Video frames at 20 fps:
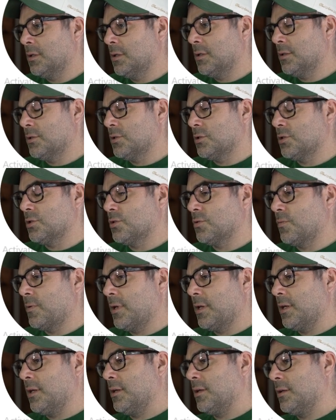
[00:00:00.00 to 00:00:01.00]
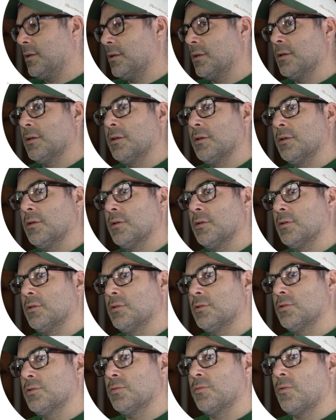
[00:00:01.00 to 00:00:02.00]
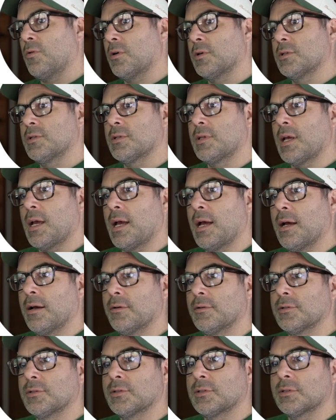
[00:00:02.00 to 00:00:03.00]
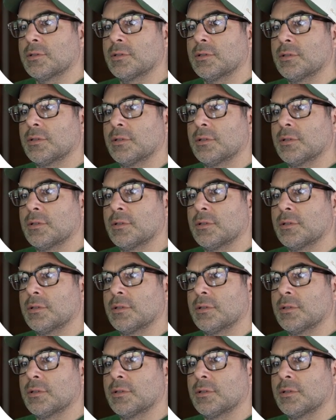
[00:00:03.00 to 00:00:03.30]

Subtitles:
it's swinging towards the house.